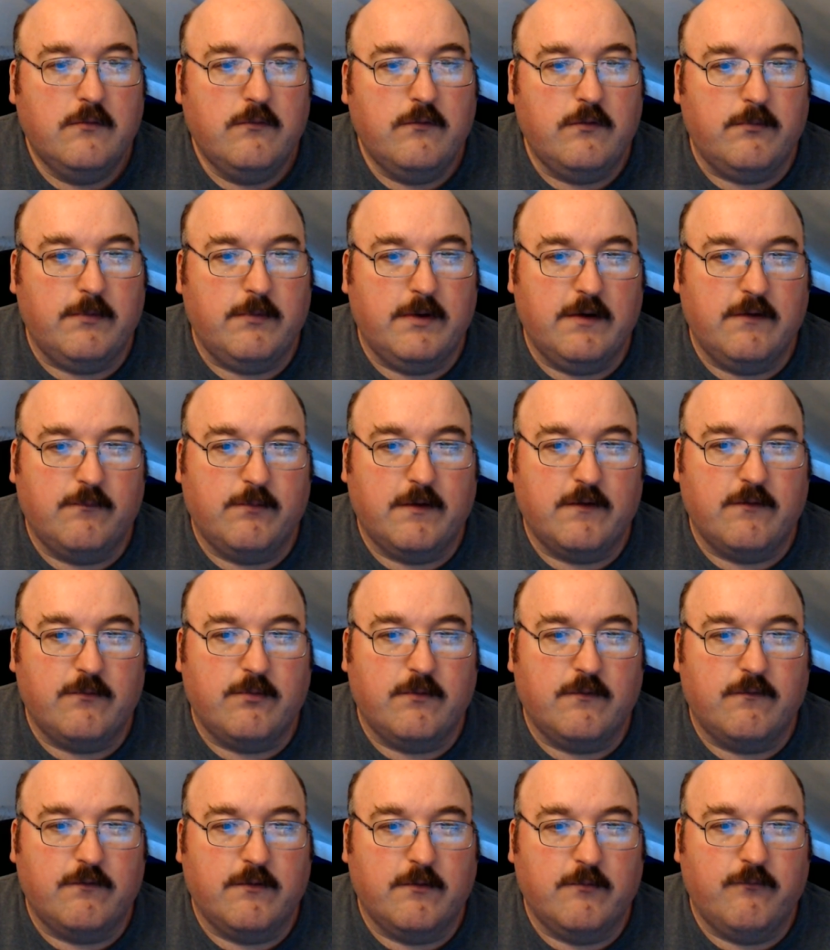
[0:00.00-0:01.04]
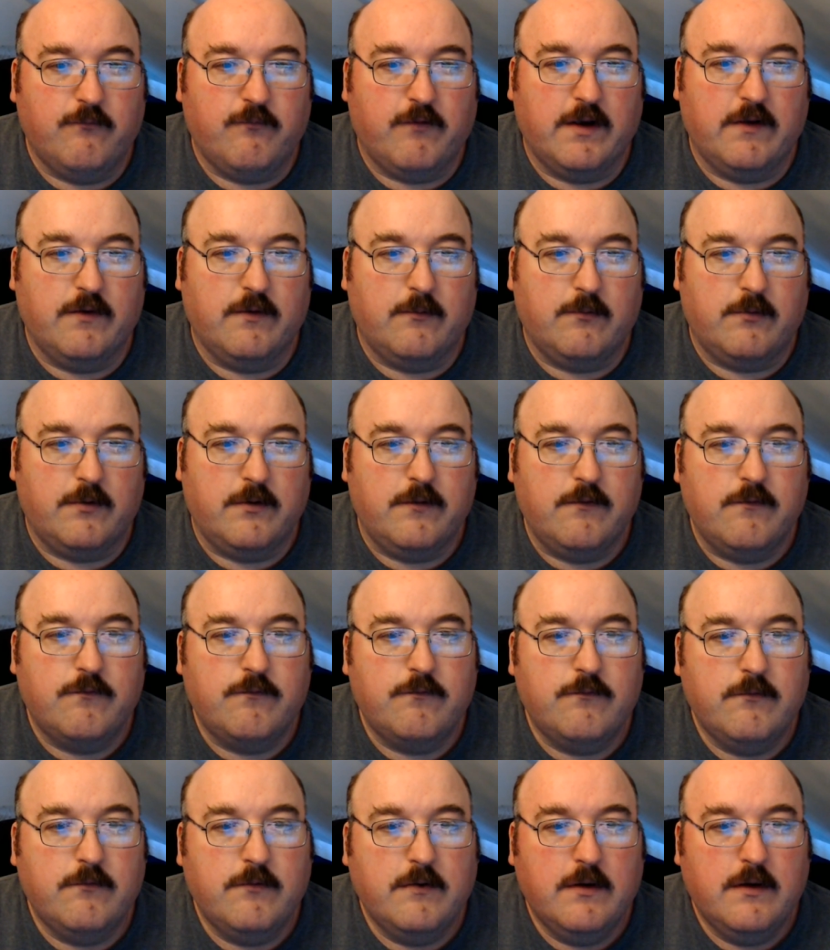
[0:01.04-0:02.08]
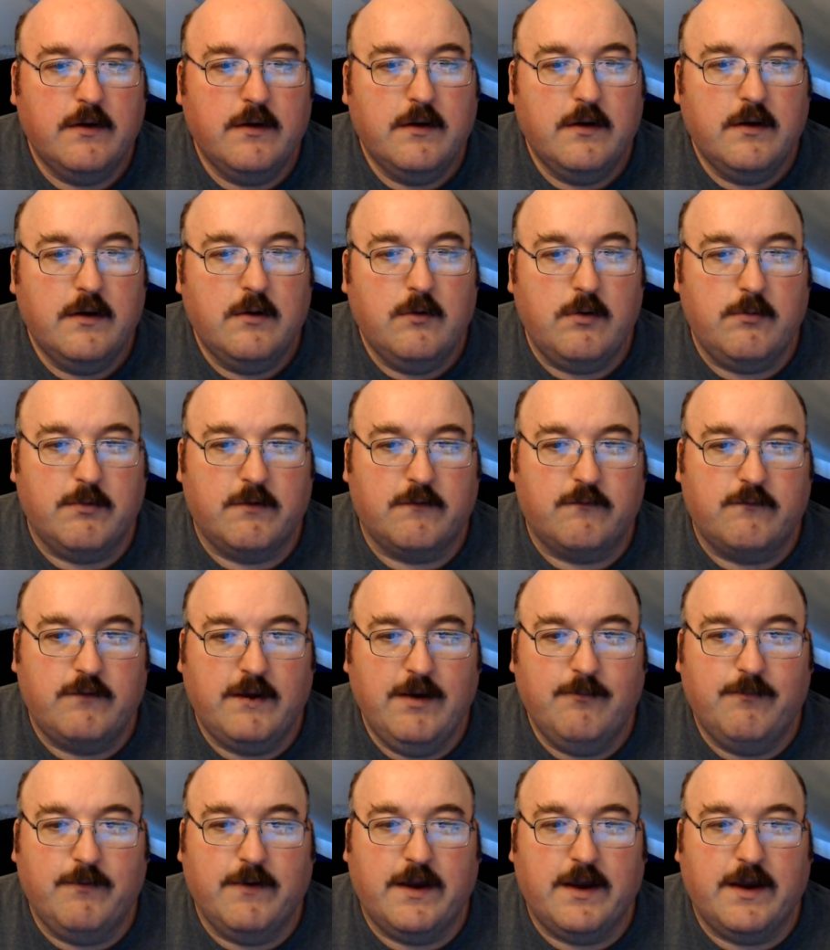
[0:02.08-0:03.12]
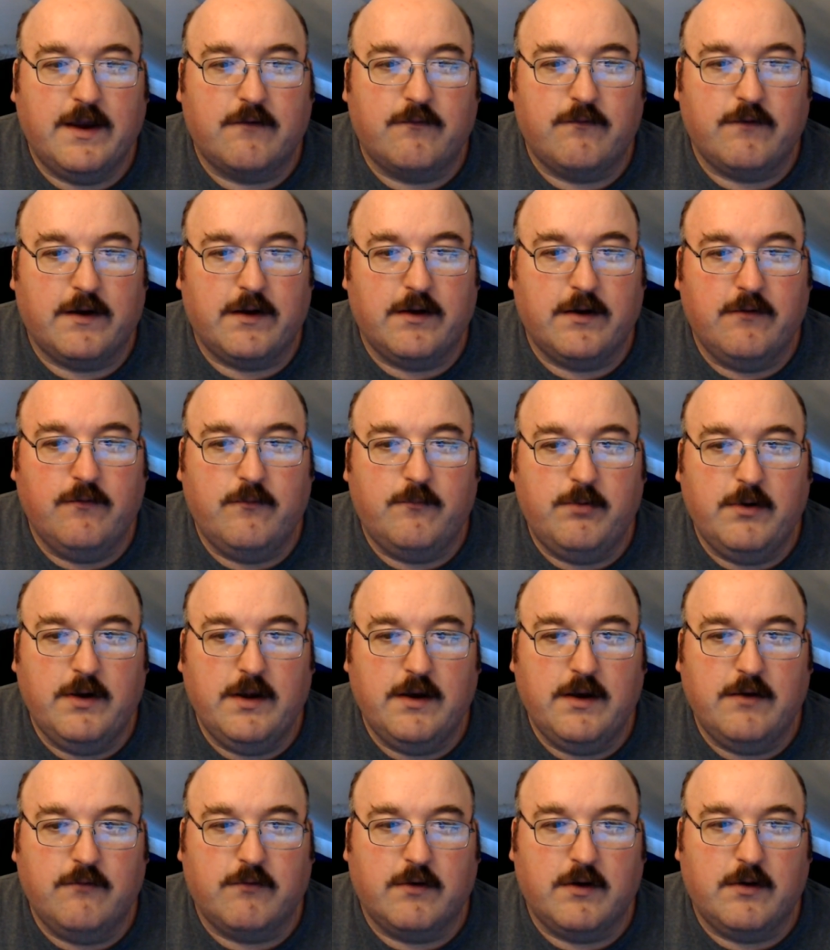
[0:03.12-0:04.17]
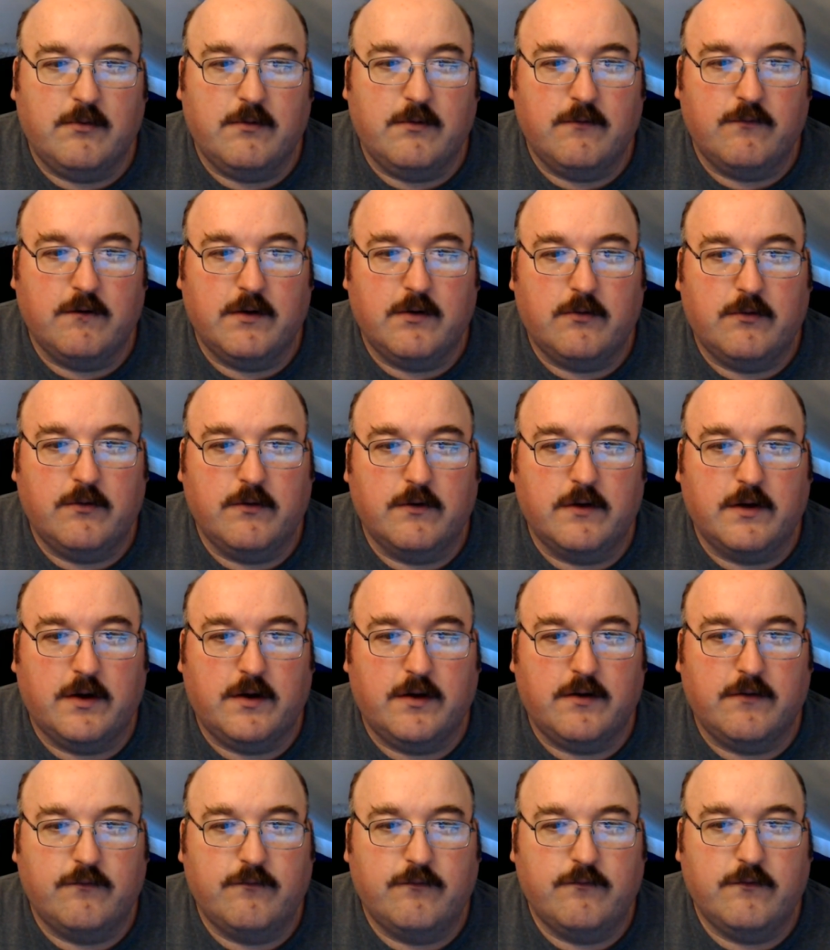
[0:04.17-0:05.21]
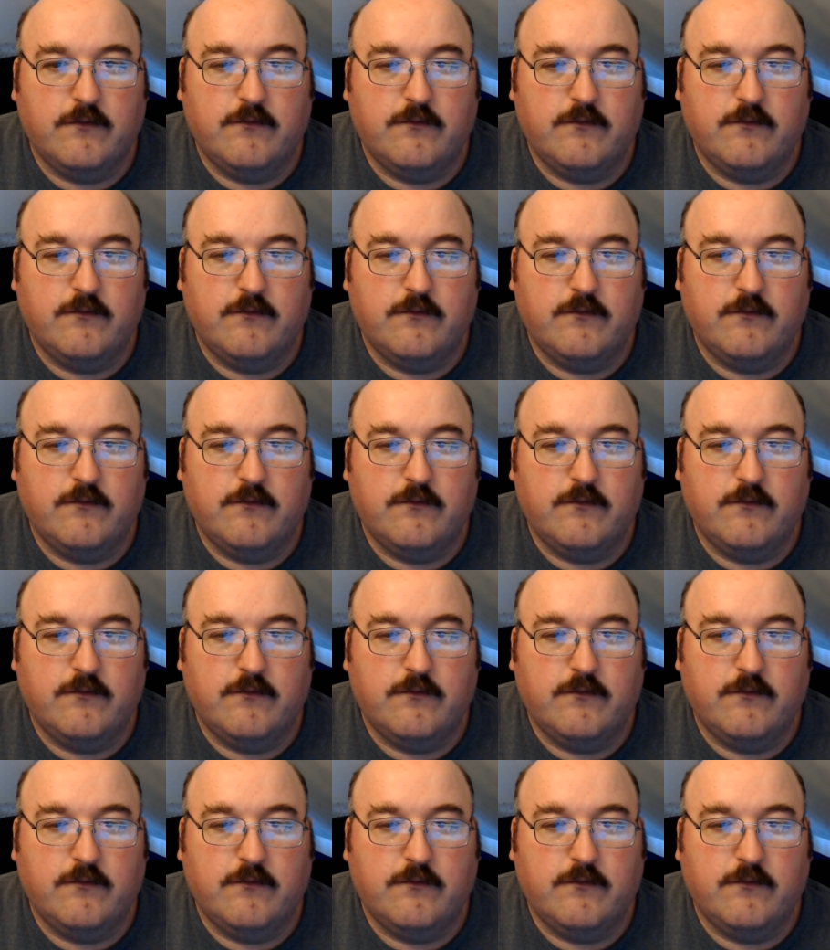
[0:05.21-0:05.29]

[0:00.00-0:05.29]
Many specimens, some violent ones. We must keep the X out of the breeding environment at all costs.